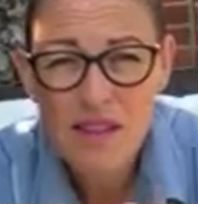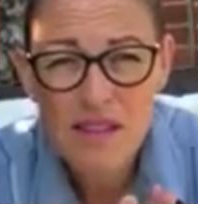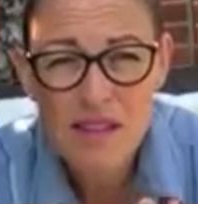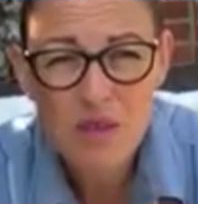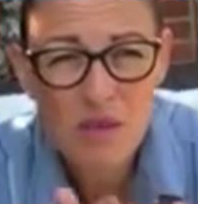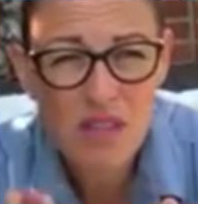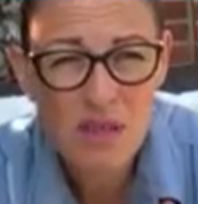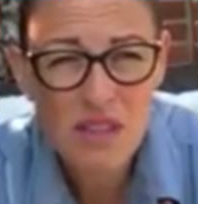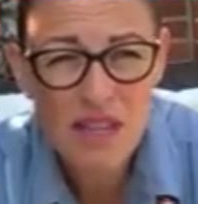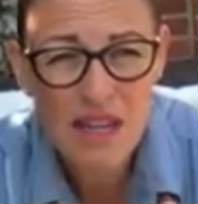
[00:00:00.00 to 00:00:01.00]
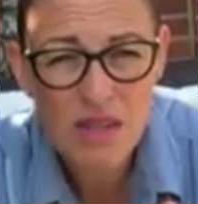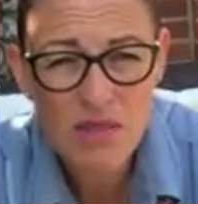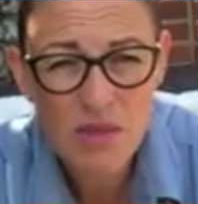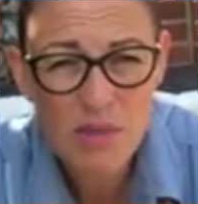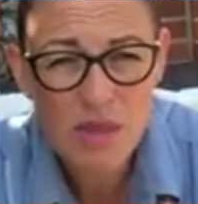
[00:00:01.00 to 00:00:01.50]
this is also a delayed
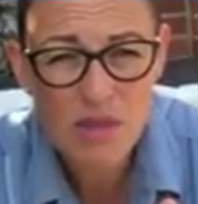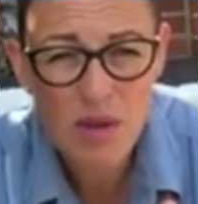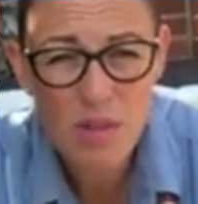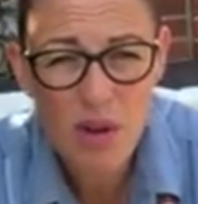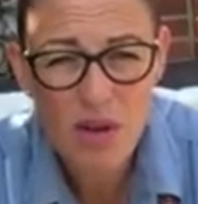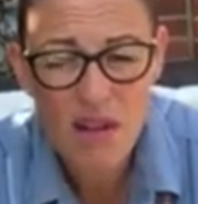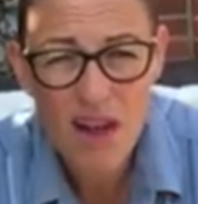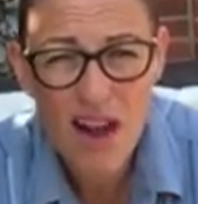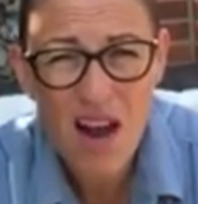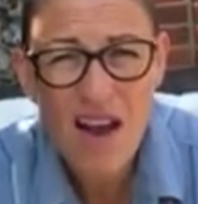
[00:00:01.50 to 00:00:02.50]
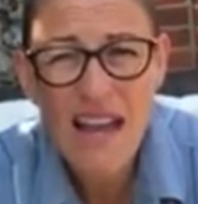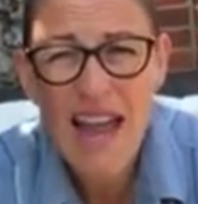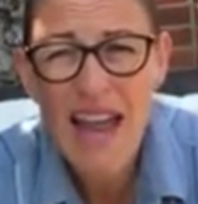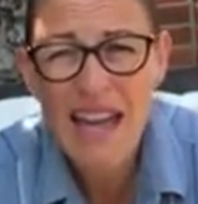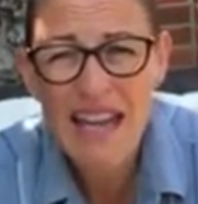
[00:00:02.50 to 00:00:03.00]
response from holiday. I
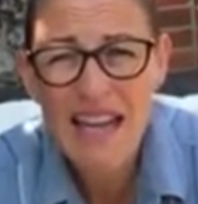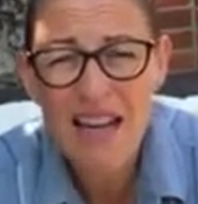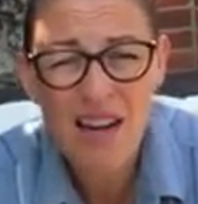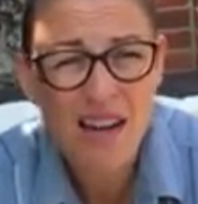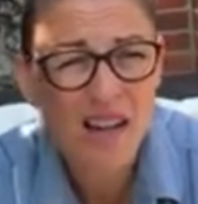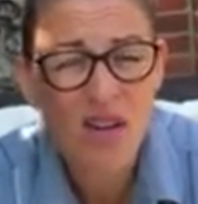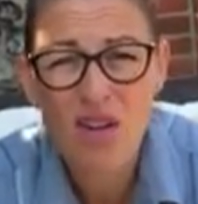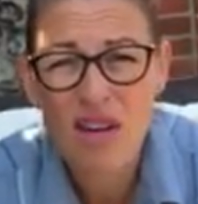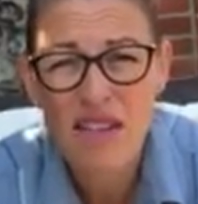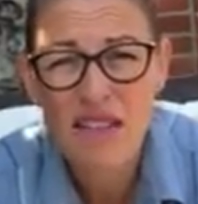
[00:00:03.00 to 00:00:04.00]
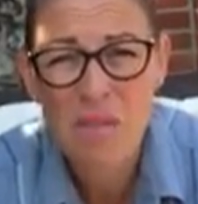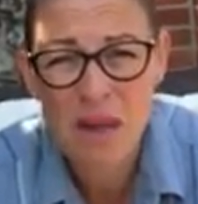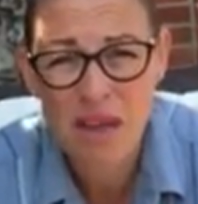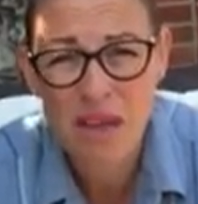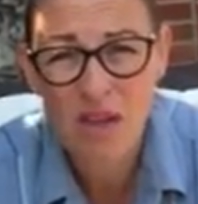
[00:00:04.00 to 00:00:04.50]
ate like a crazy
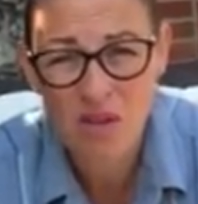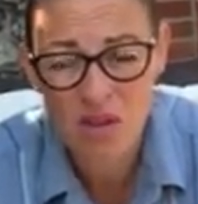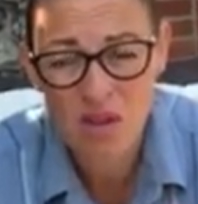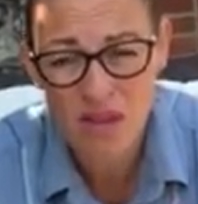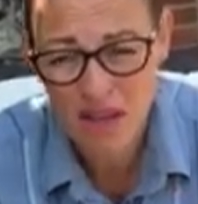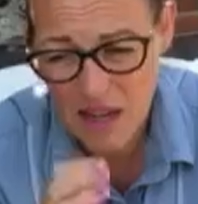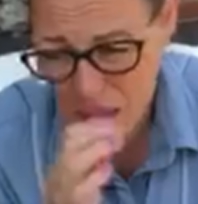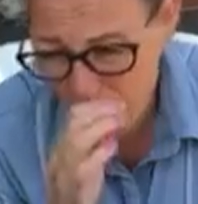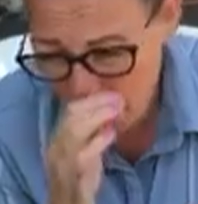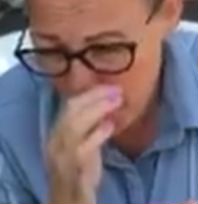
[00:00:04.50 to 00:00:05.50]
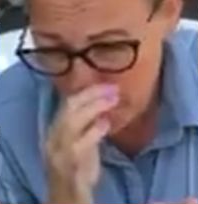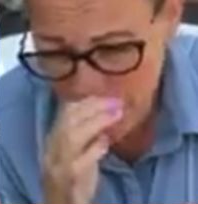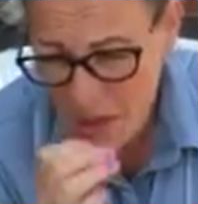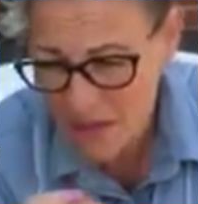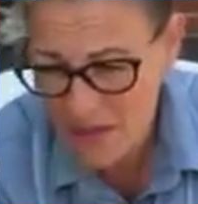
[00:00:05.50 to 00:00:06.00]
pig on holiday, you know,
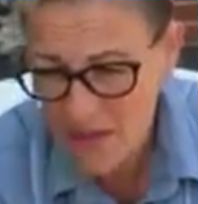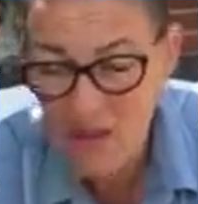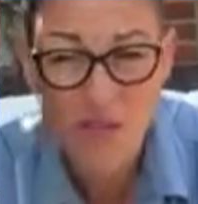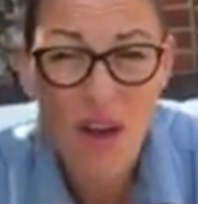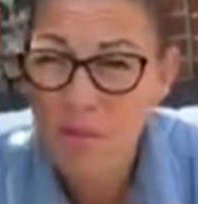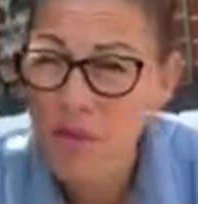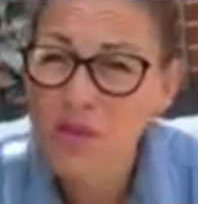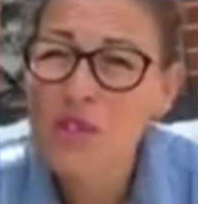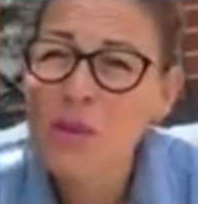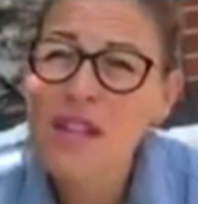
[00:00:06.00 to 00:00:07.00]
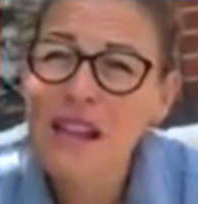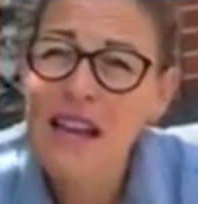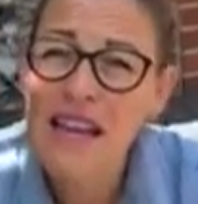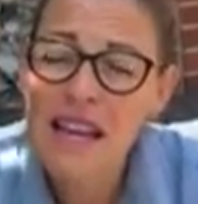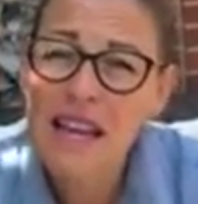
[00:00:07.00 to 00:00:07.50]
breads and stuff. I'm not doing
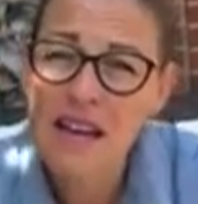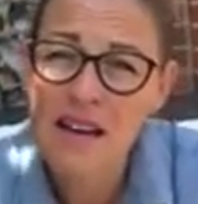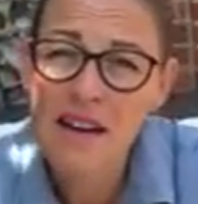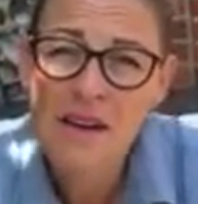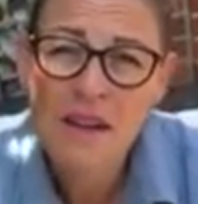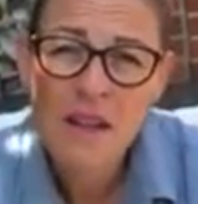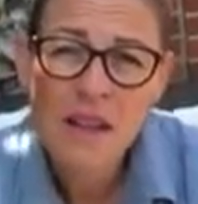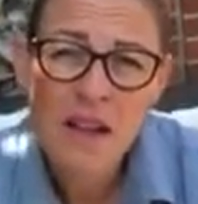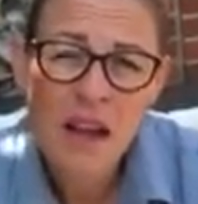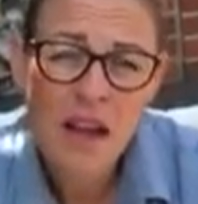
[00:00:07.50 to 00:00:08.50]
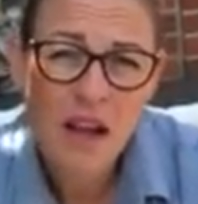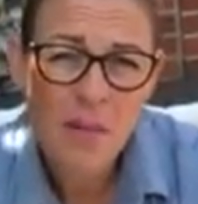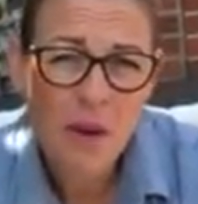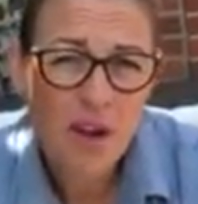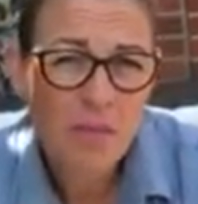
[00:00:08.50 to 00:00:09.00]
that here.
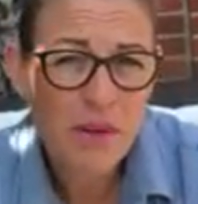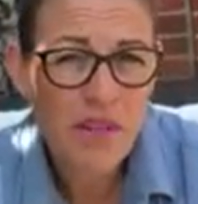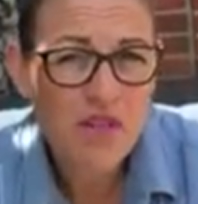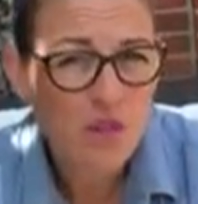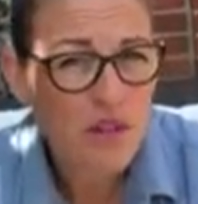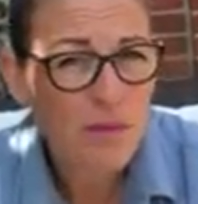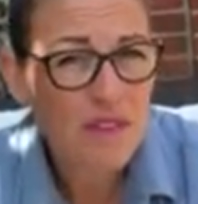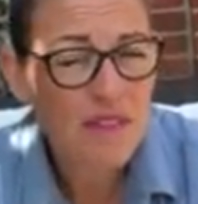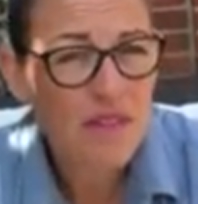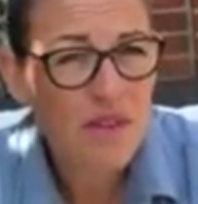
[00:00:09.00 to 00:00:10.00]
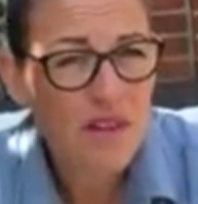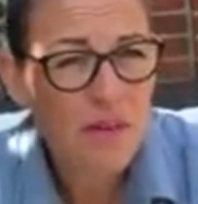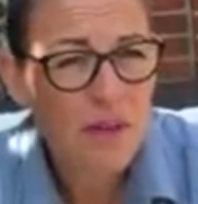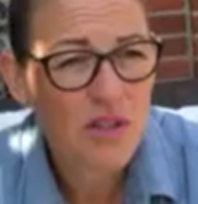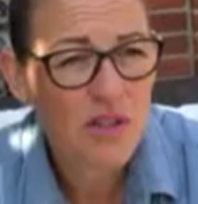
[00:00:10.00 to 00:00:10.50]
I've been enjoying myself a
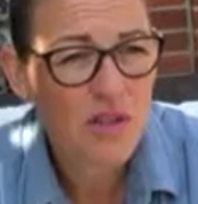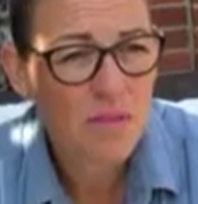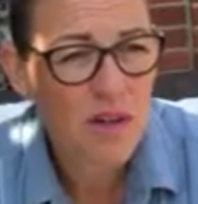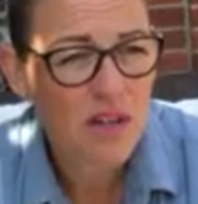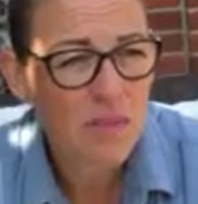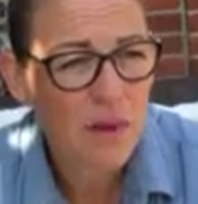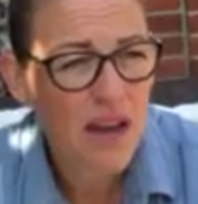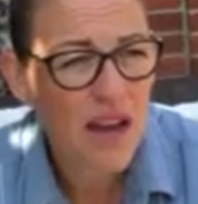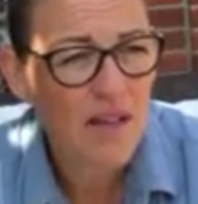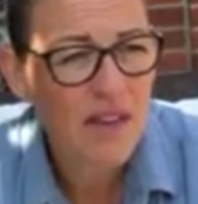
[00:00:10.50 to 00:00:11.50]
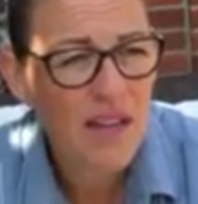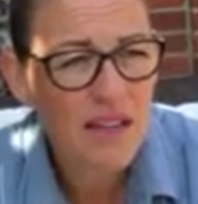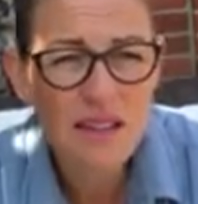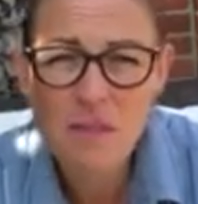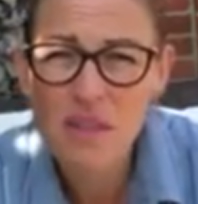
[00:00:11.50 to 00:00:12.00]
little bit too much, but I haven't
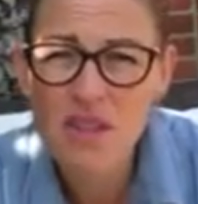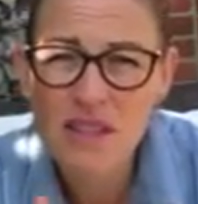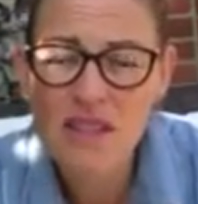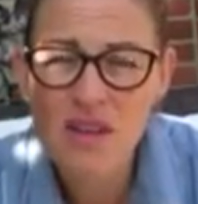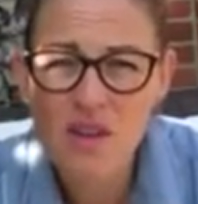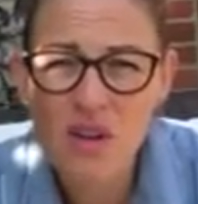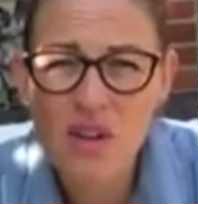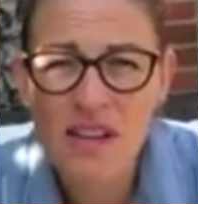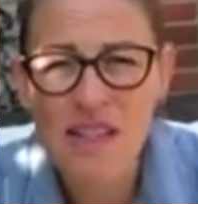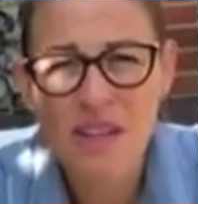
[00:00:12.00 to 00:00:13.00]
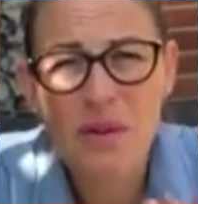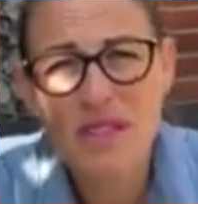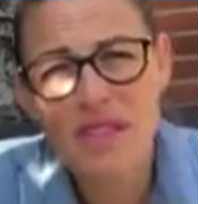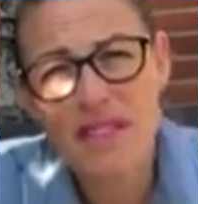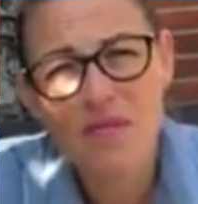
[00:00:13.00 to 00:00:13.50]
eaten as much as I did on holiday. So
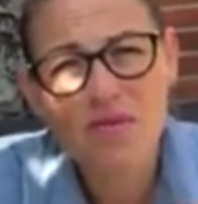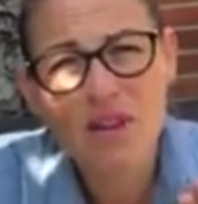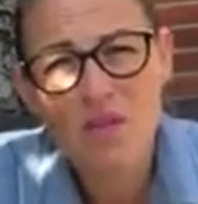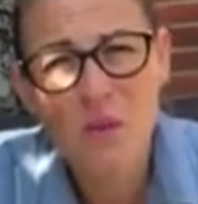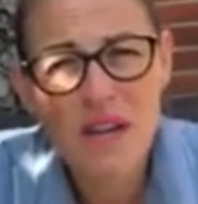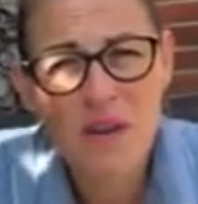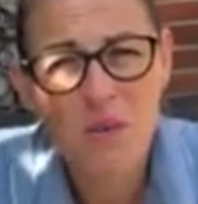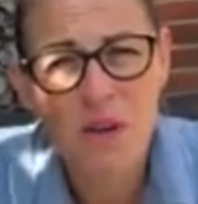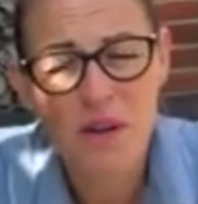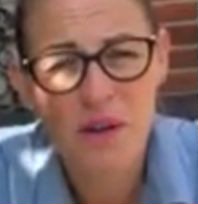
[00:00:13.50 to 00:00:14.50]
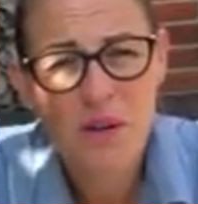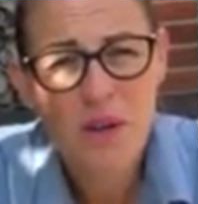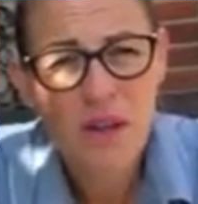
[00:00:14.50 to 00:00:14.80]
it's a real weird one,